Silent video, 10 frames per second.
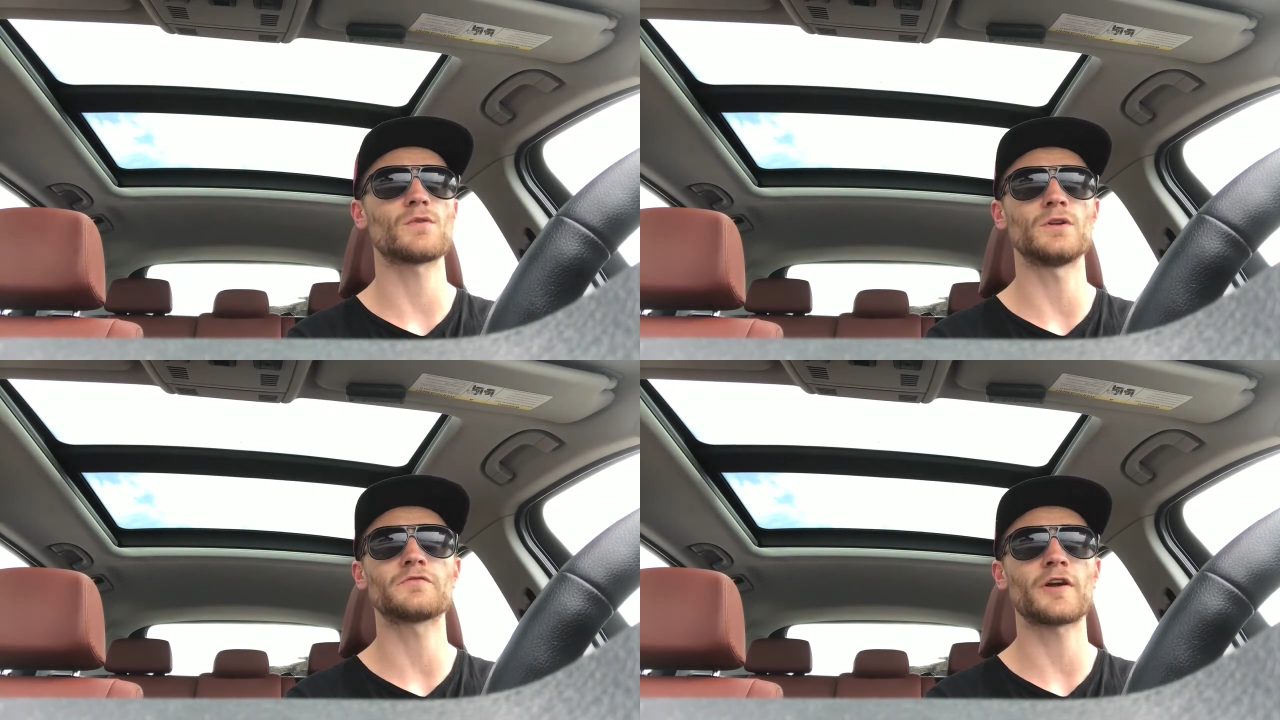
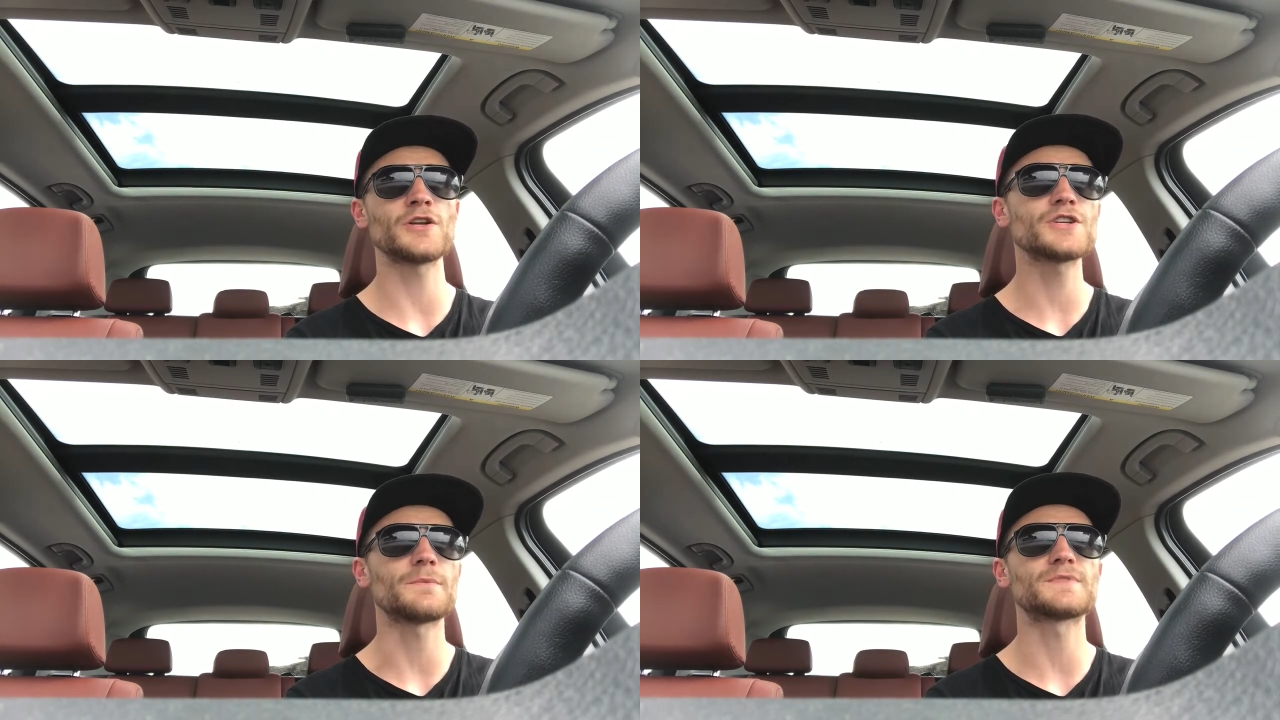old
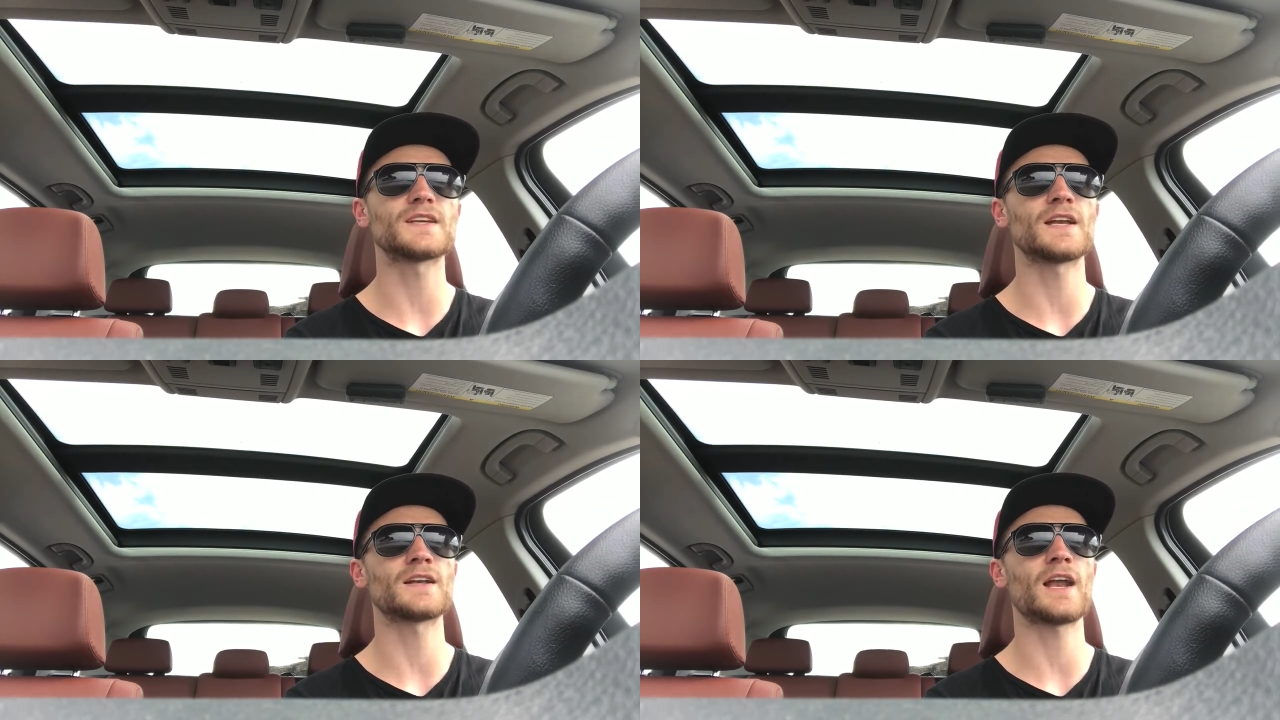
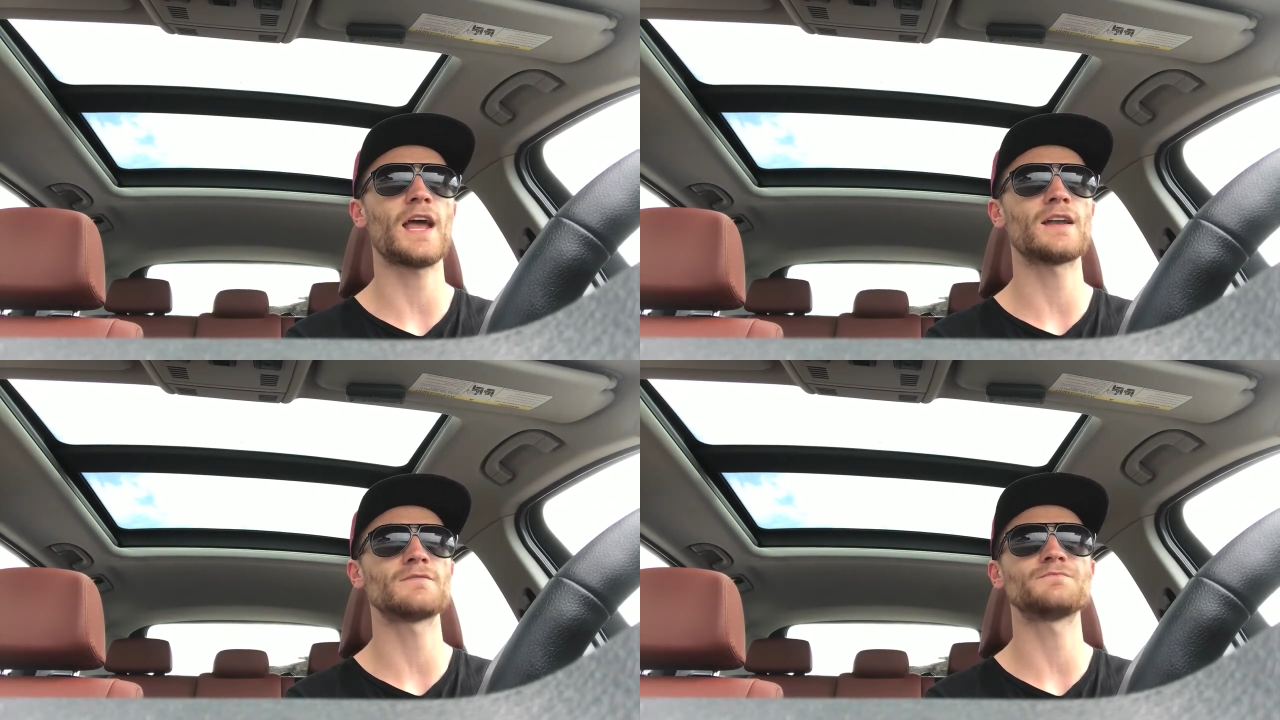friendships,
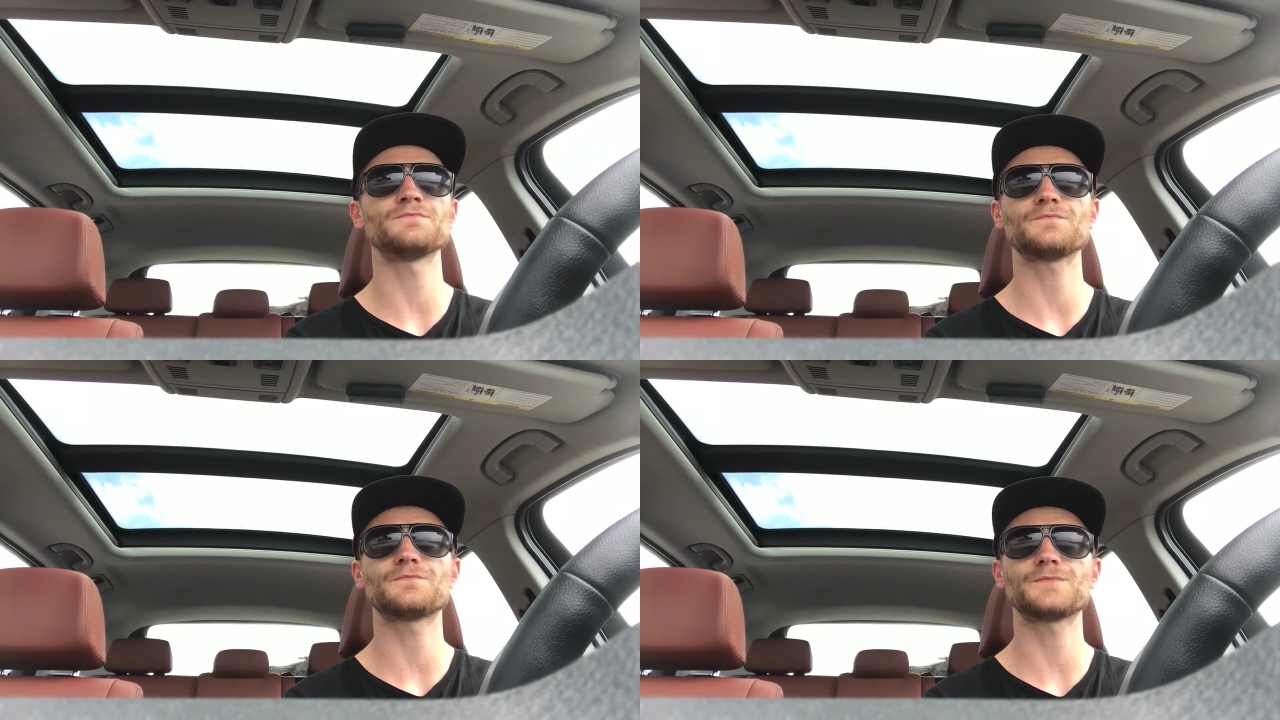
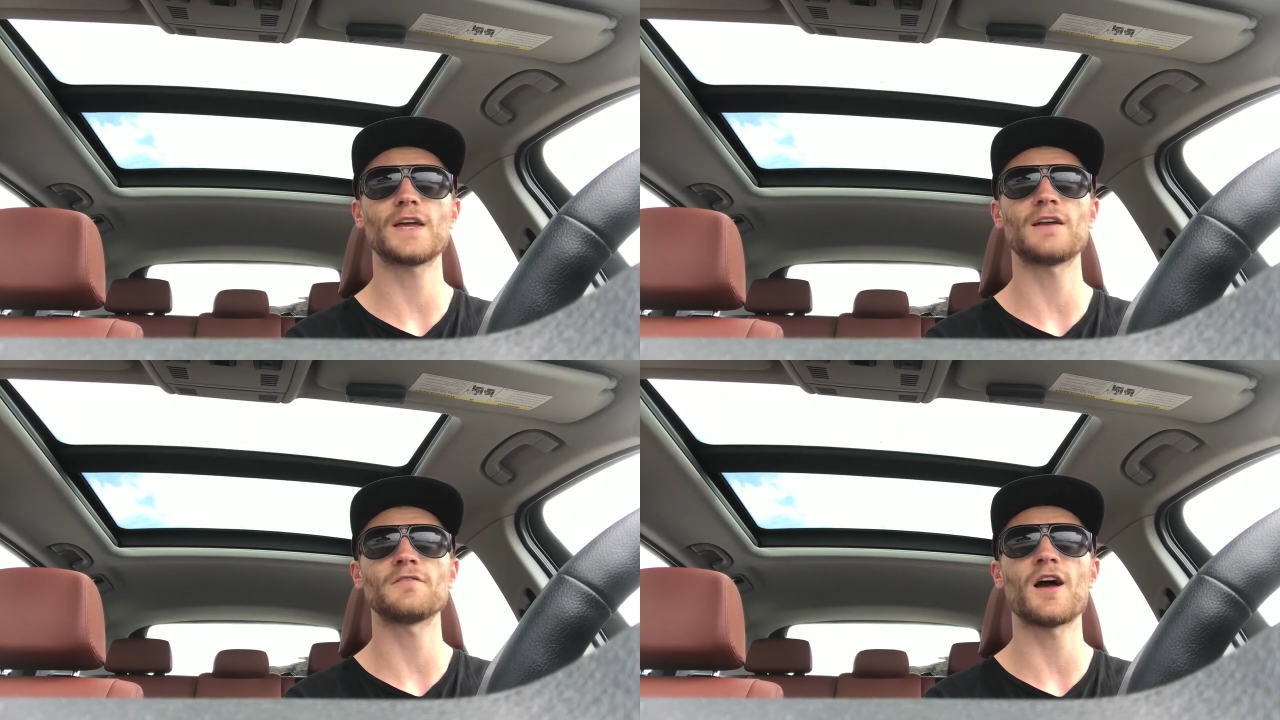
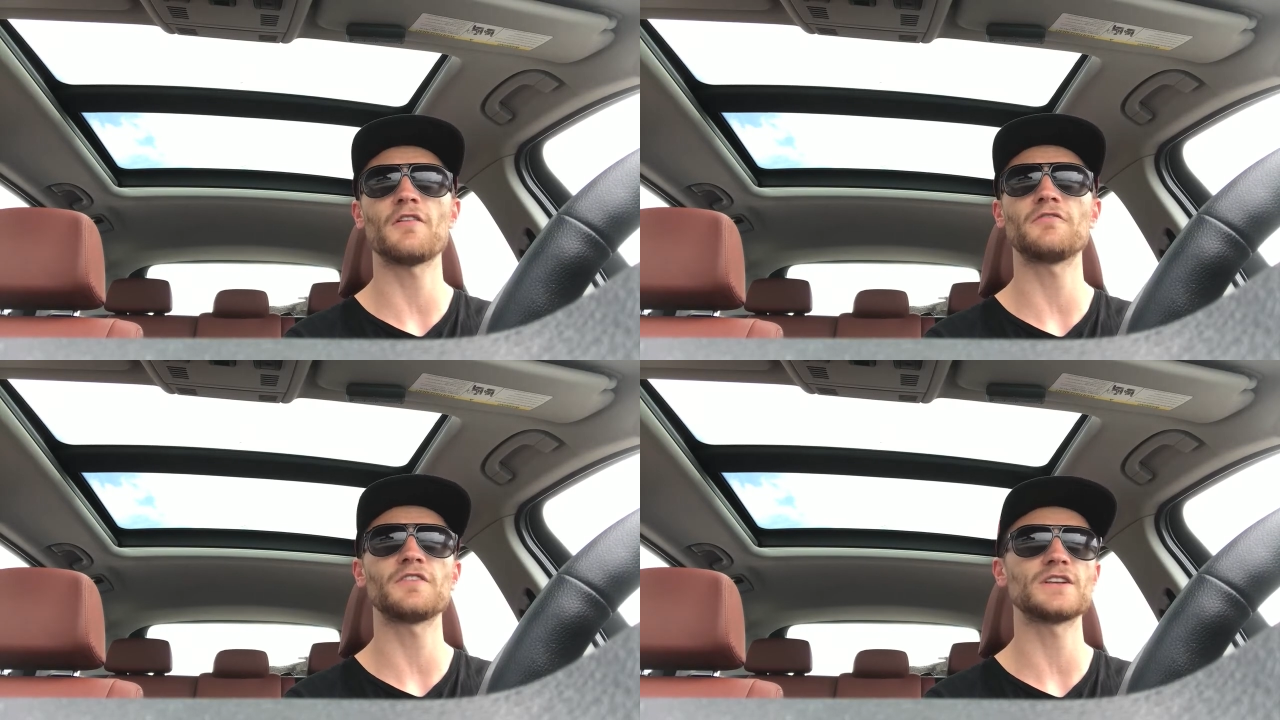and
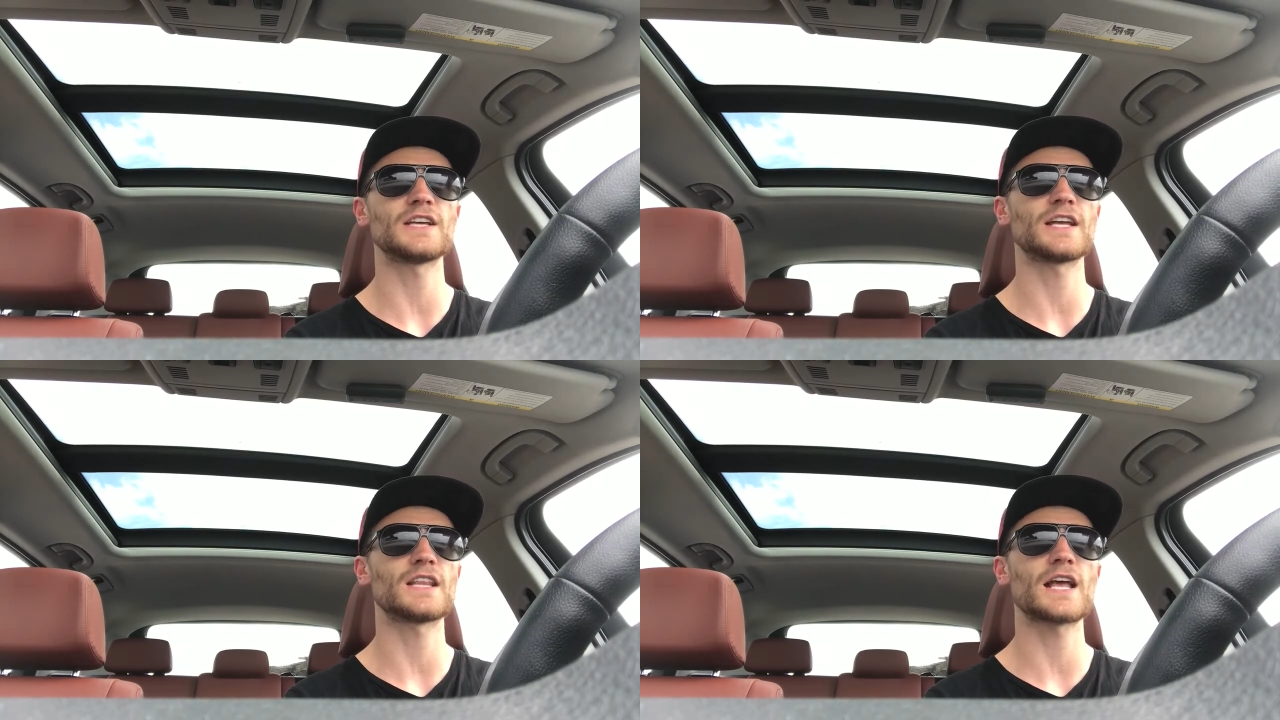not
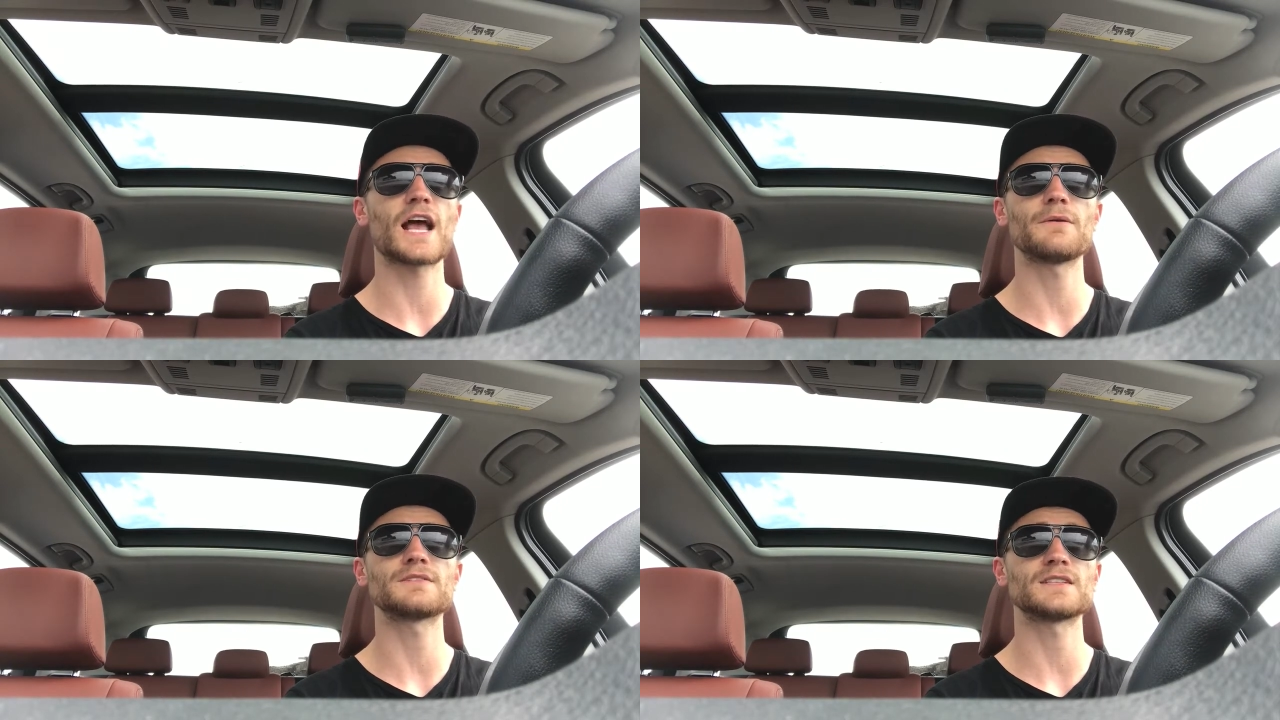feeling like
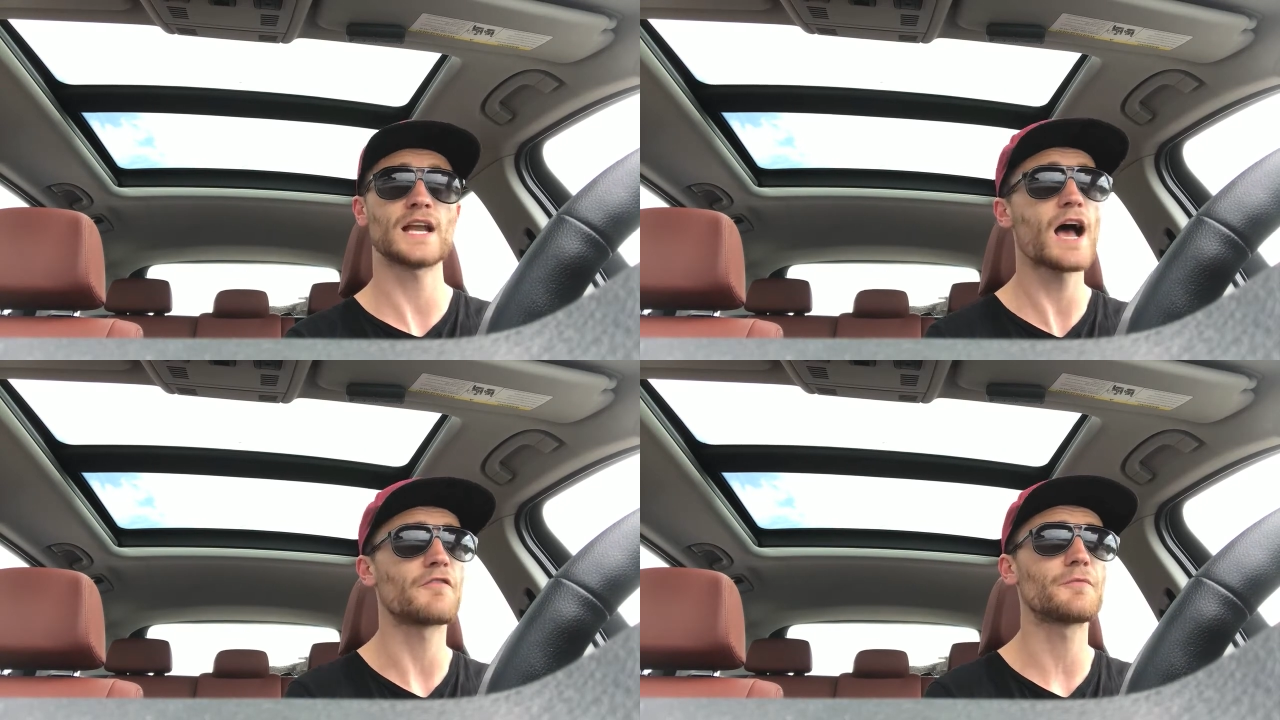I was
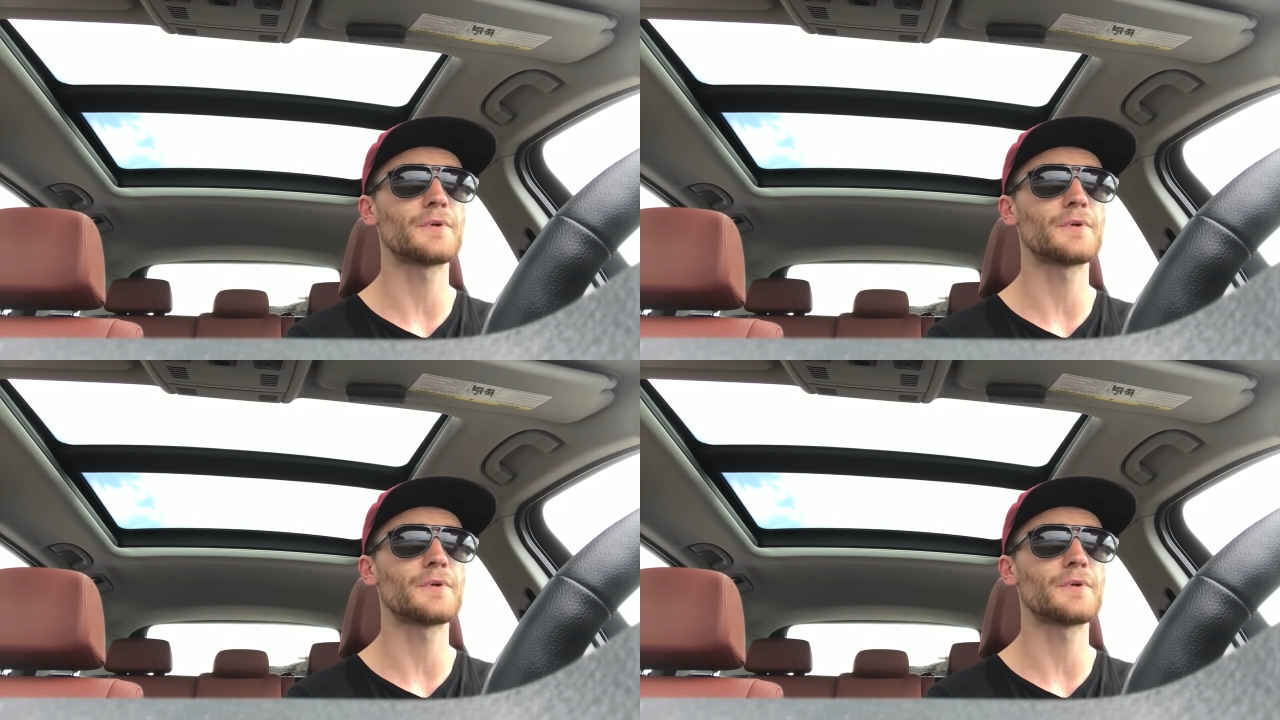enough,